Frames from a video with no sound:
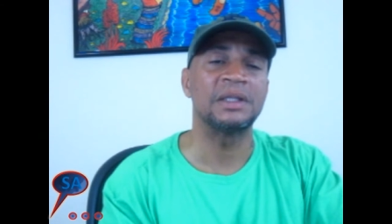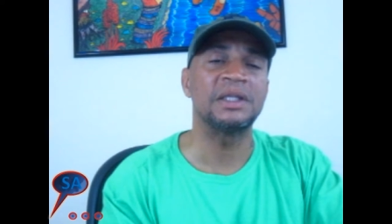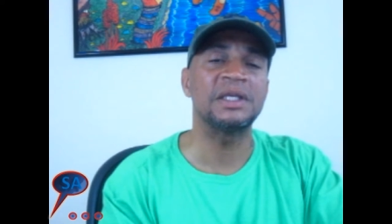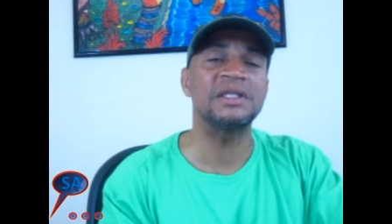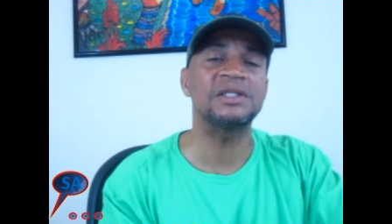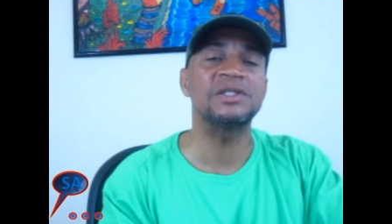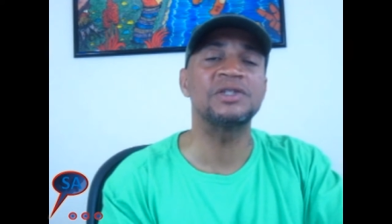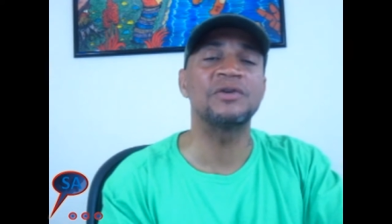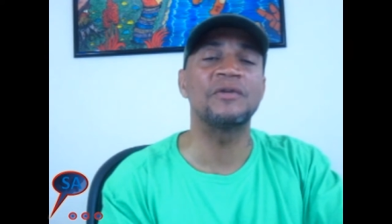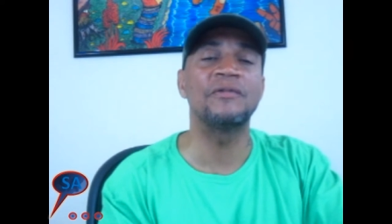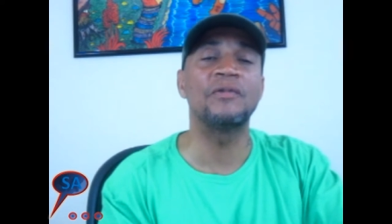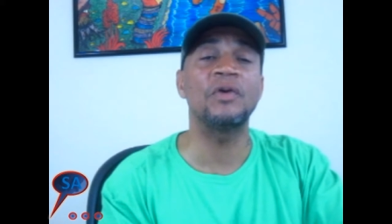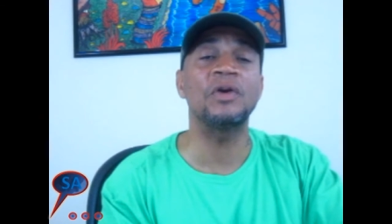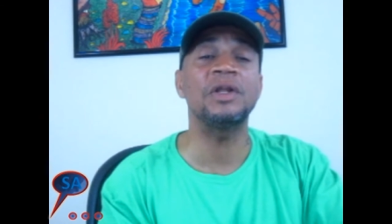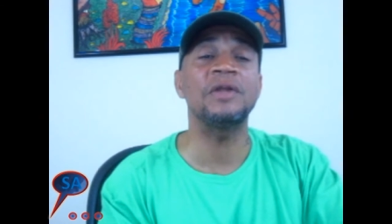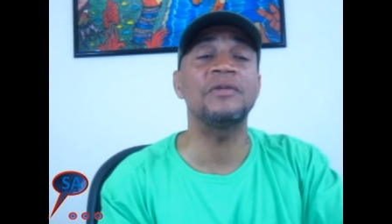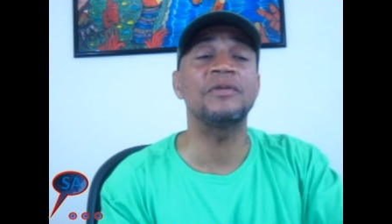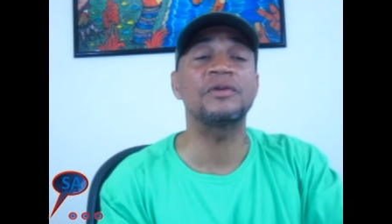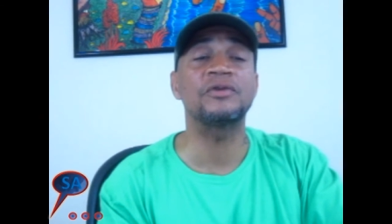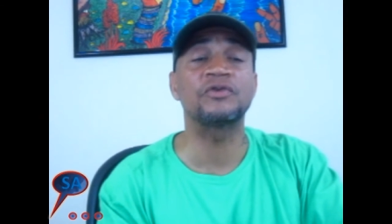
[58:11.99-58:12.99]
This is
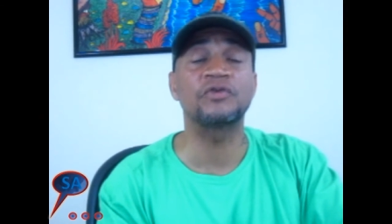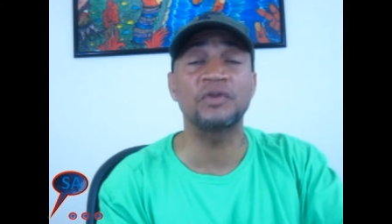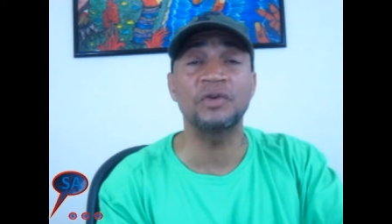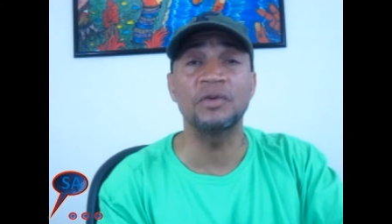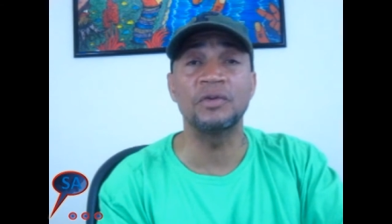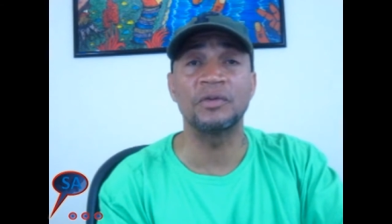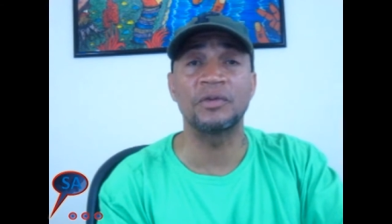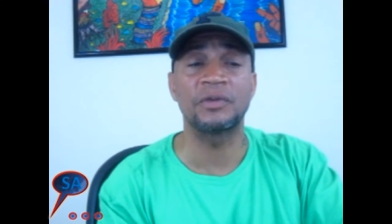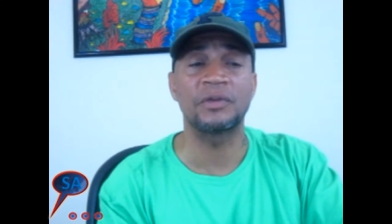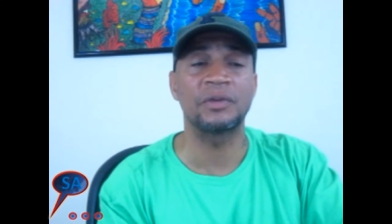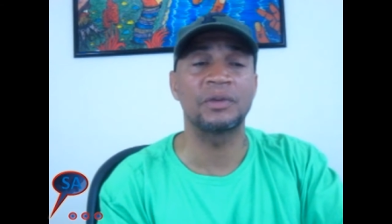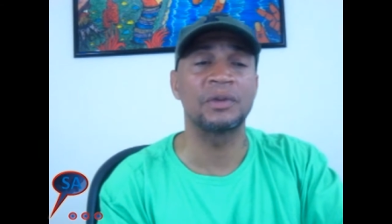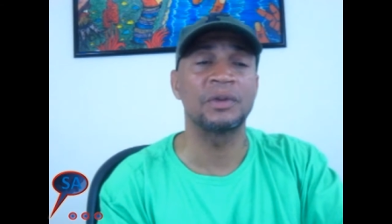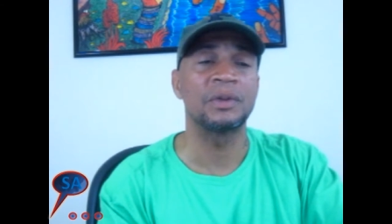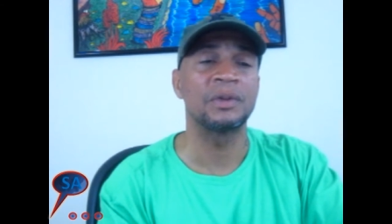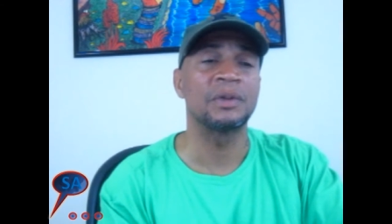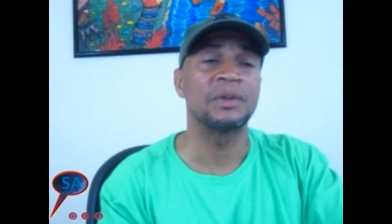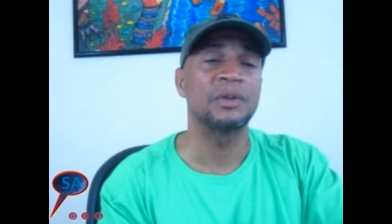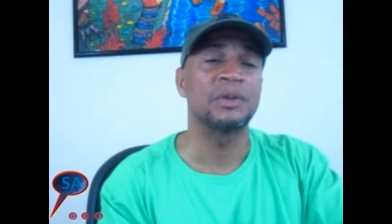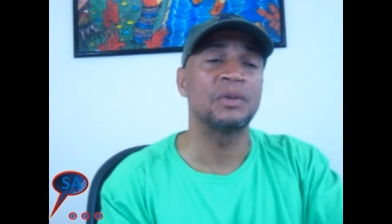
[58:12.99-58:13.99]
avoiding the truth,
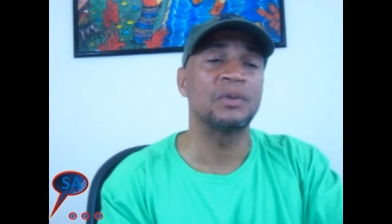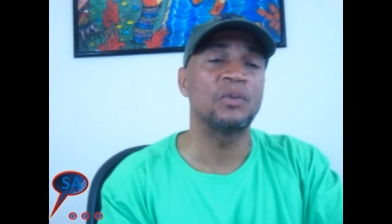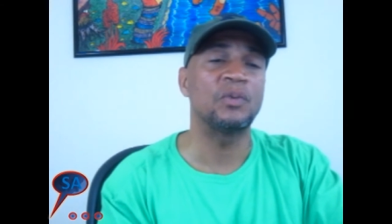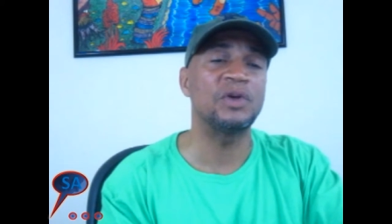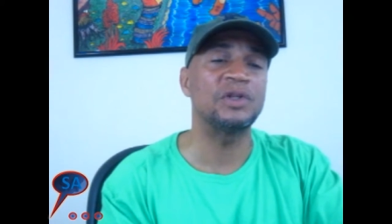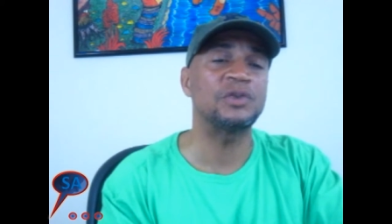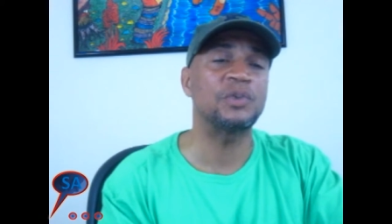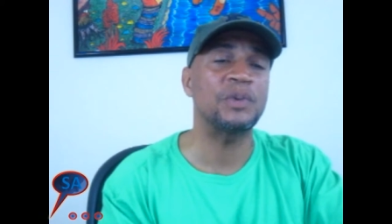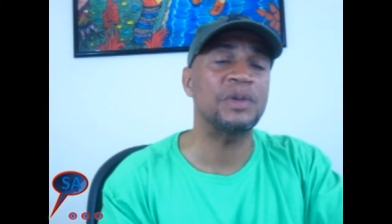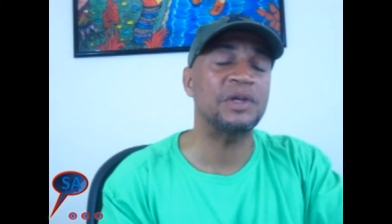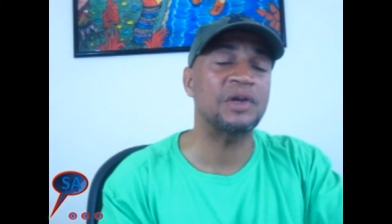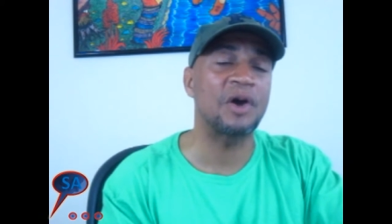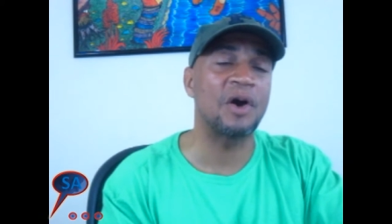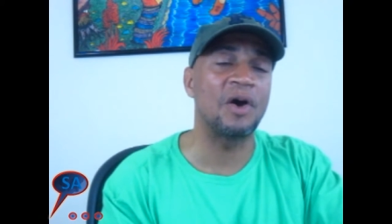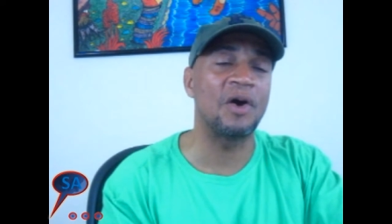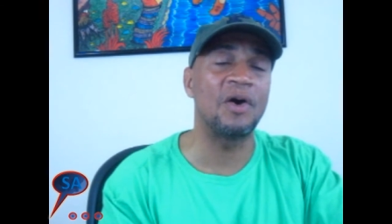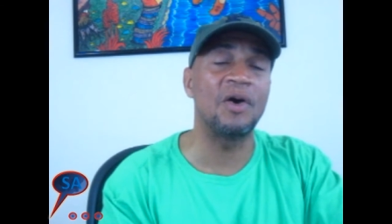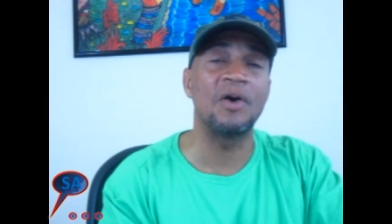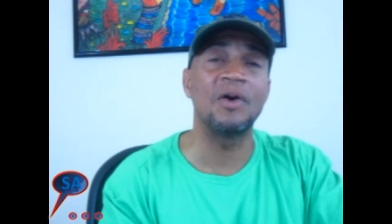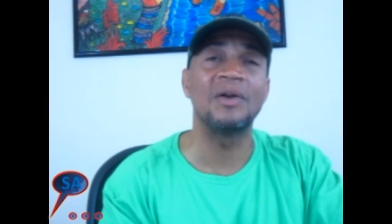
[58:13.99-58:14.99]
which we
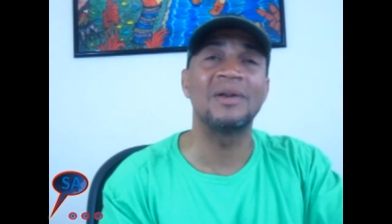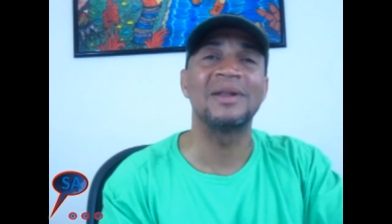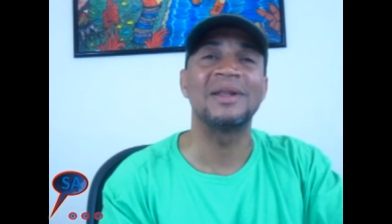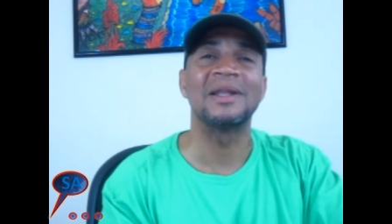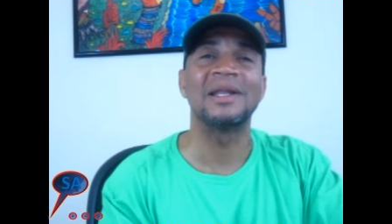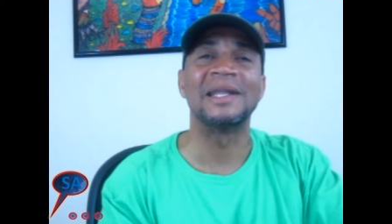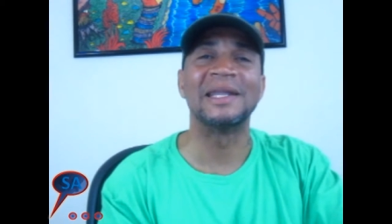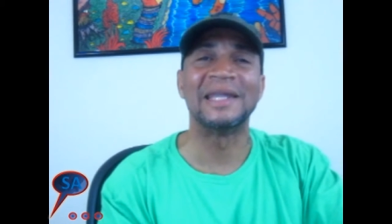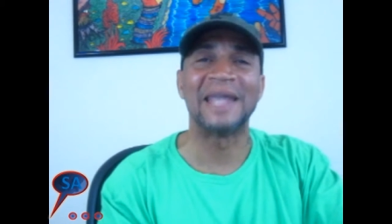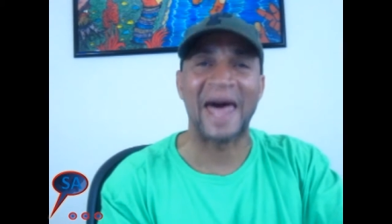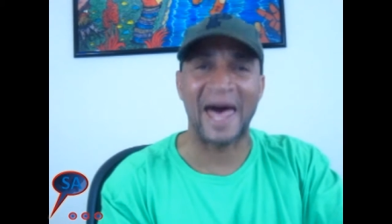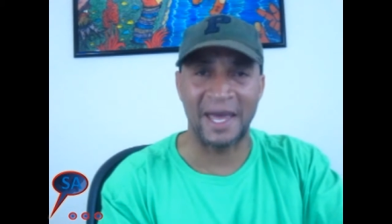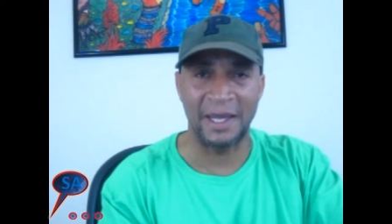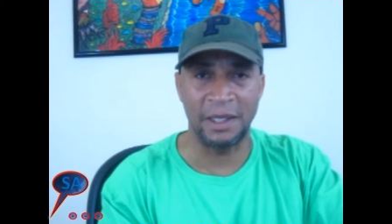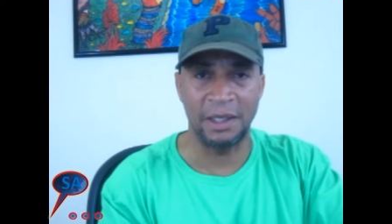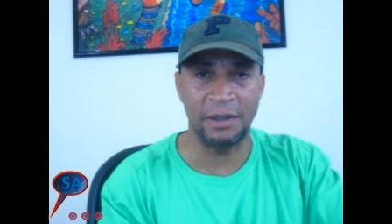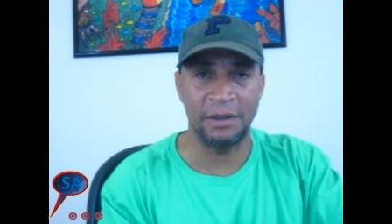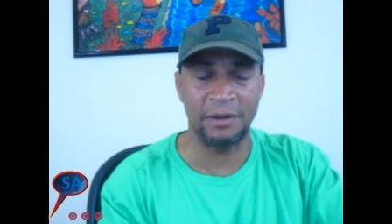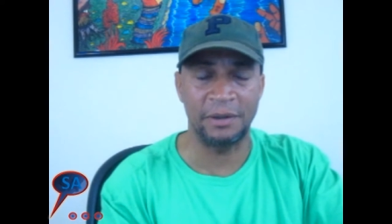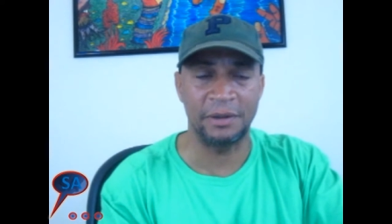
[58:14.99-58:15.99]
call lying.